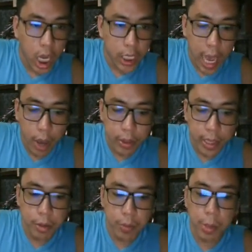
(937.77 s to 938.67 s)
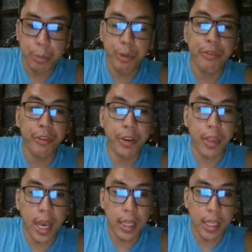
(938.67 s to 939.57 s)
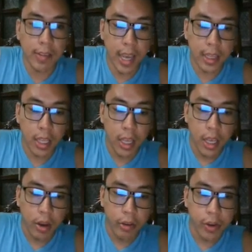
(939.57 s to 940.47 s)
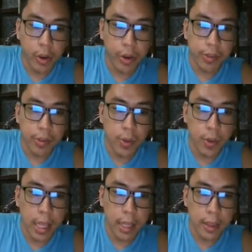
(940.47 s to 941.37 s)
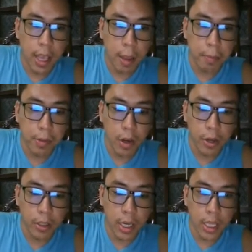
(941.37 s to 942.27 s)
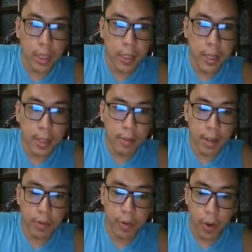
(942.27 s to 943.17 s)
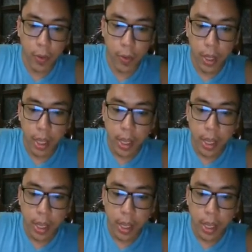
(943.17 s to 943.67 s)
the outline of the proof for that is that, of course, you let epsilon greater than 0.